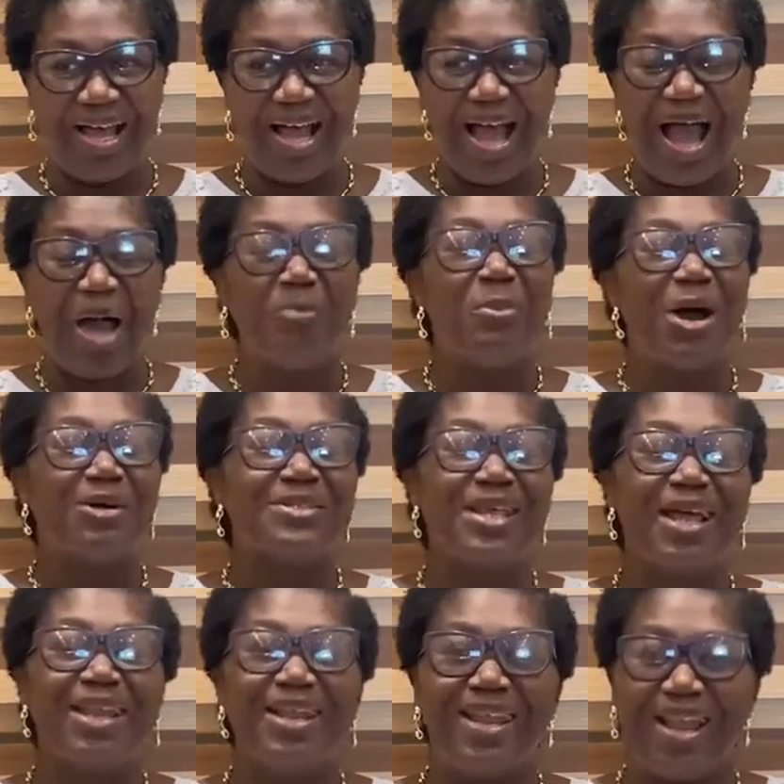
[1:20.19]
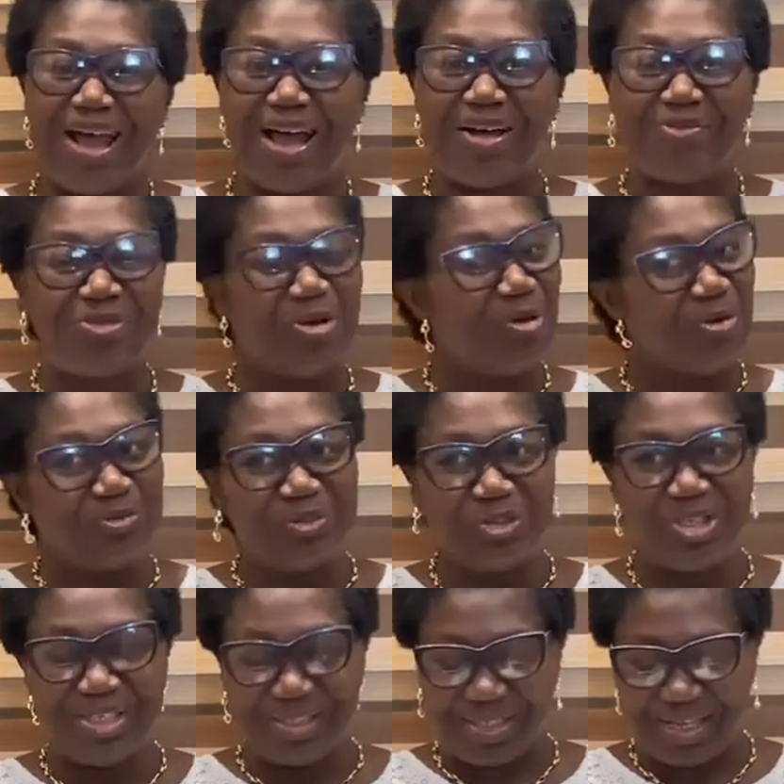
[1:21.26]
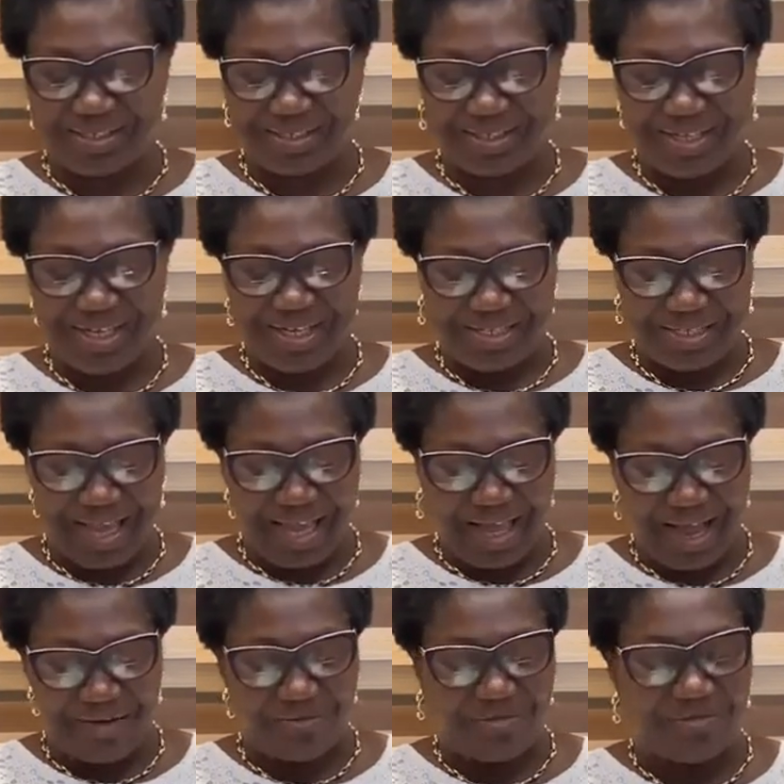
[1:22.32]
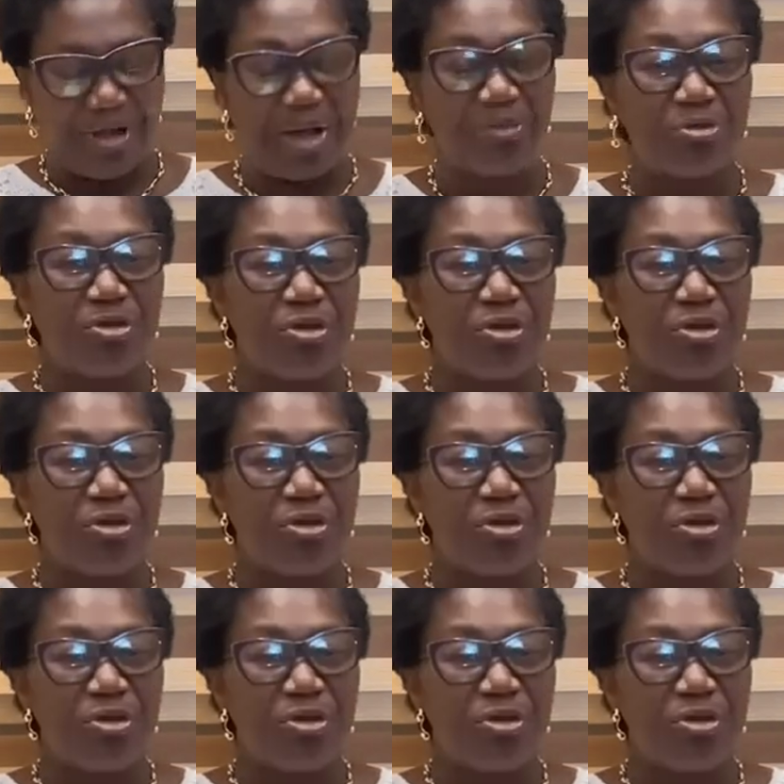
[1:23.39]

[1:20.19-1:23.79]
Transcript: about the love of Jesus they have found